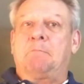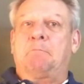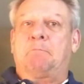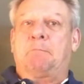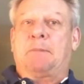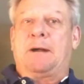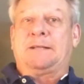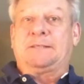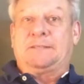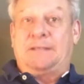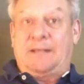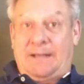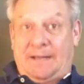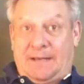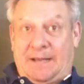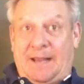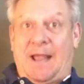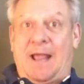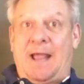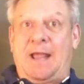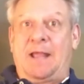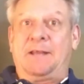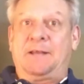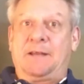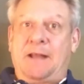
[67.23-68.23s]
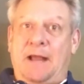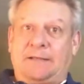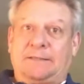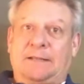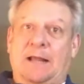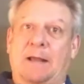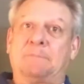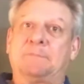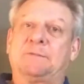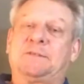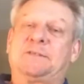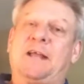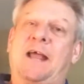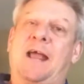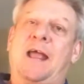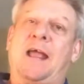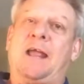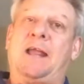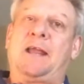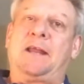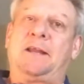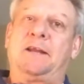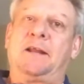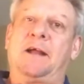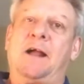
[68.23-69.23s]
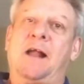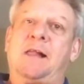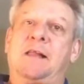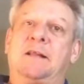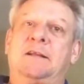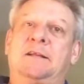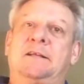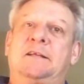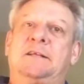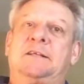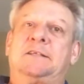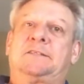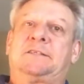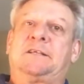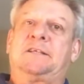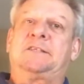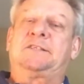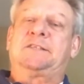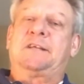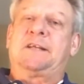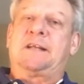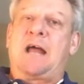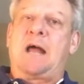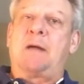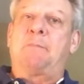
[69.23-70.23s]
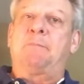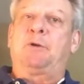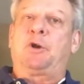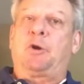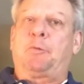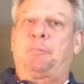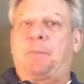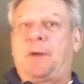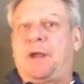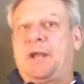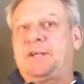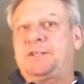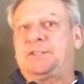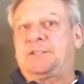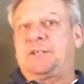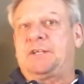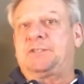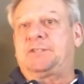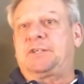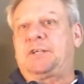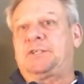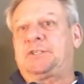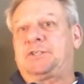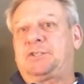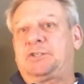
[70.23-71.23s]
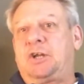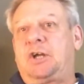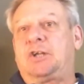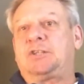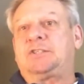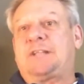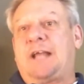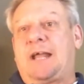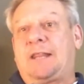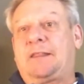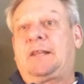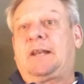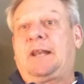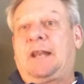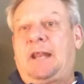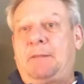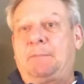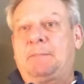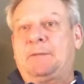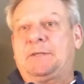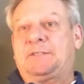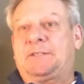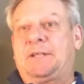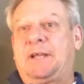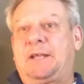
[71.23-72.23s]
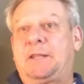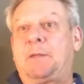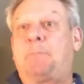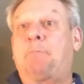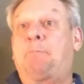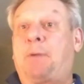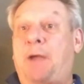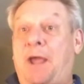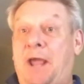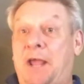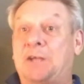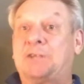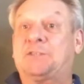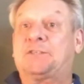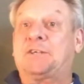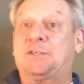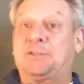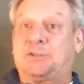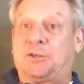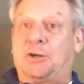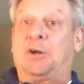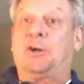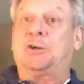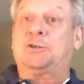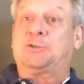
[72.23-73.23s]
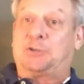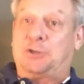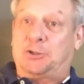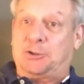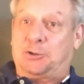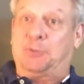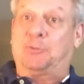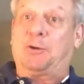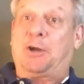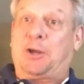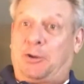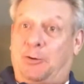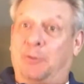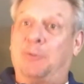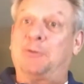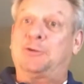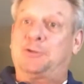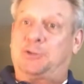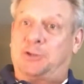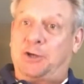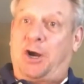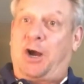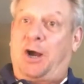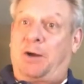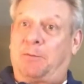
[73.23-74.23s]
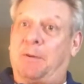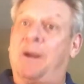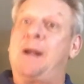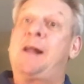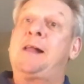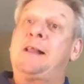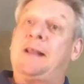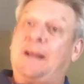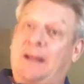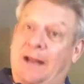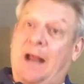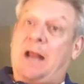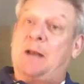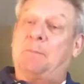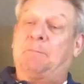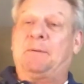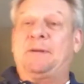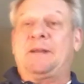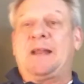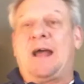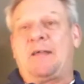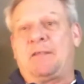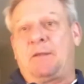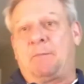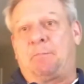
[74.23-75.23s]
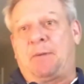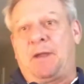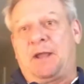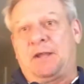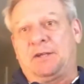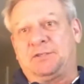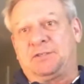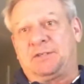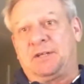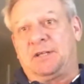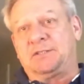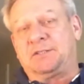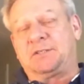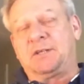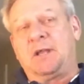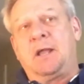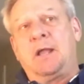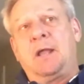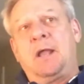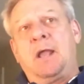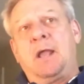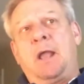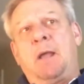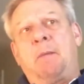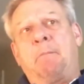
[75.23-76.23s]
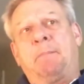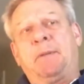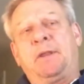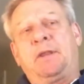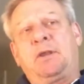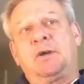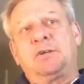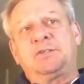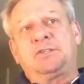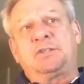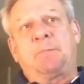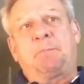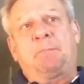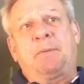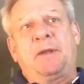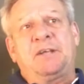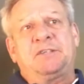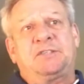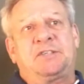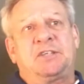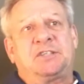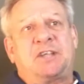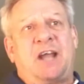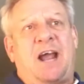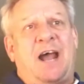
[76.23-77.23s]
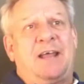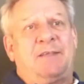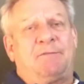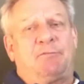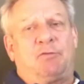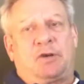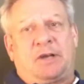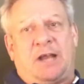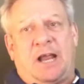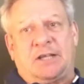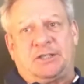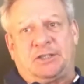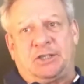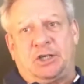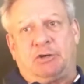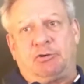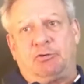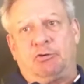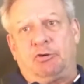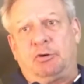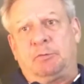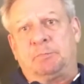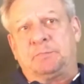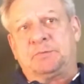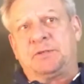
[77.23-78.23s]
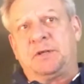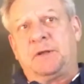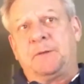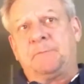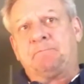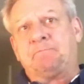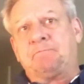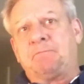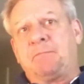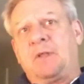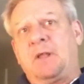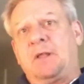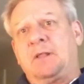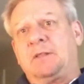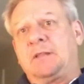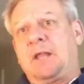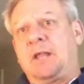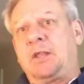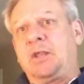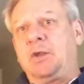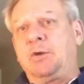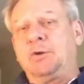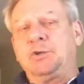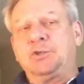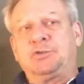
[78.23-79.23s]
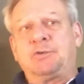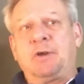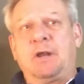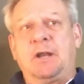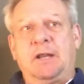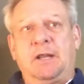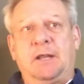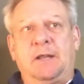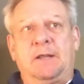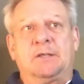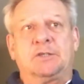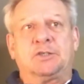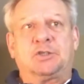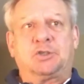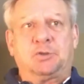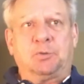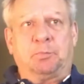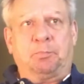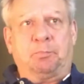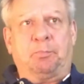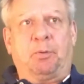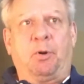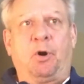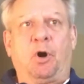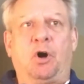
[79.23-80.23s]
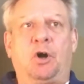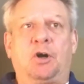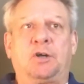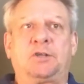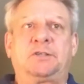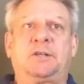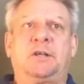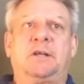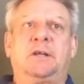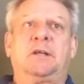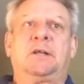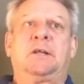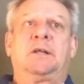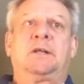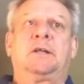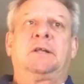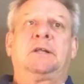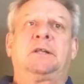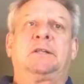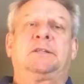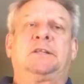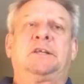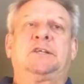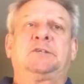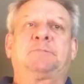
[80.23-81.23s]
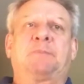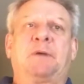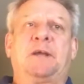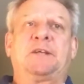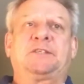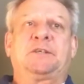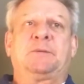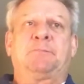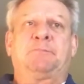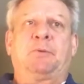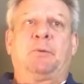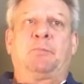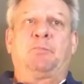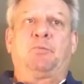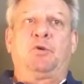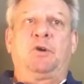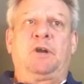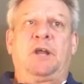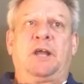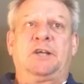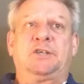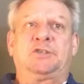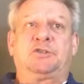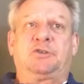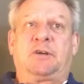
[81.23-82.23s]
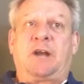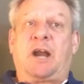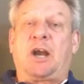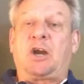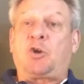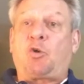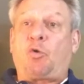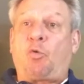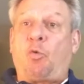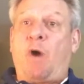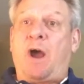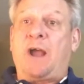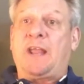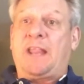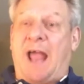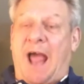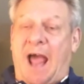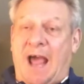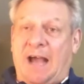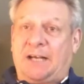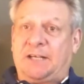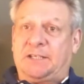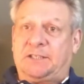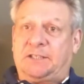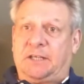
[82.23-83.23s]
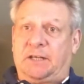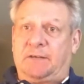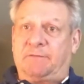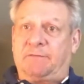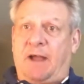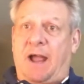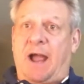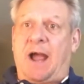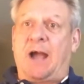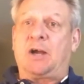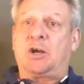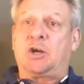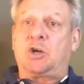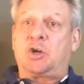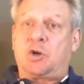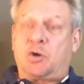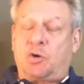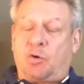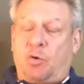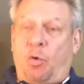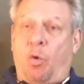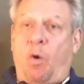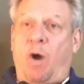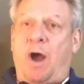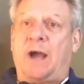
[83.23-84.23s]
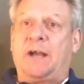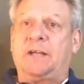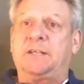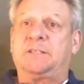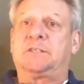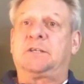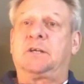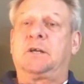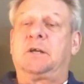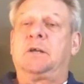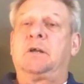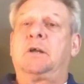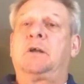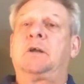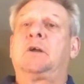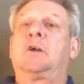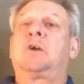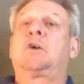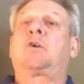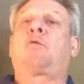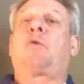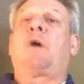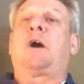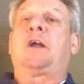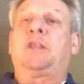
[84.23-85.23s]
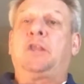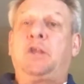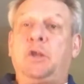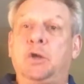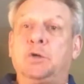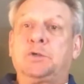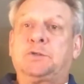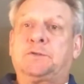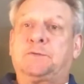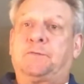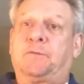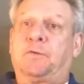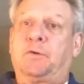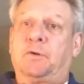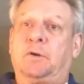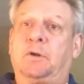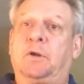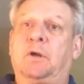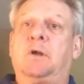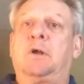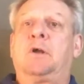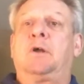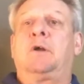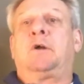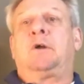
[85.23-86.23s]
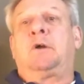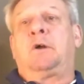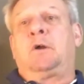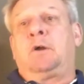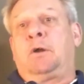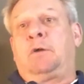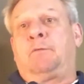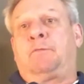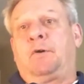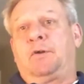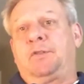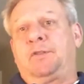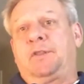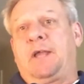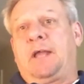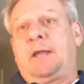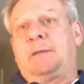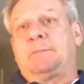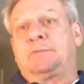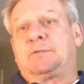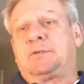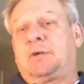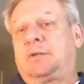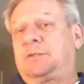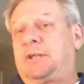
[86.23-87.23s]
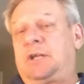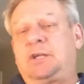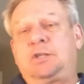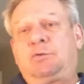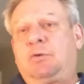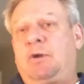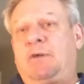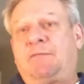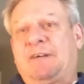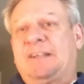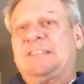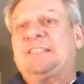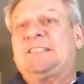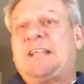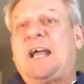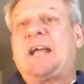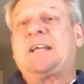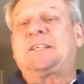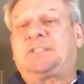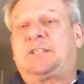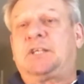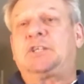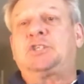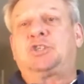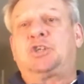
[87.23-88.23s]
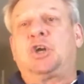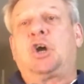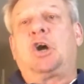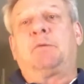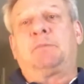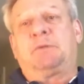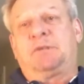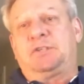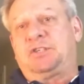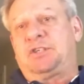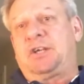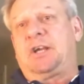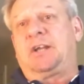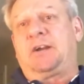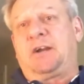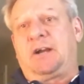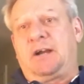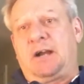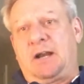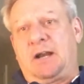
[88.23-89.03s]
But again, as I'm saying, since the number of patients is not that limited, patients also do a good job helping other patients, because the patients' advocacy groups that usually support this patient population are quite active and quite, quite useful for them. So they do a fantastic job in general.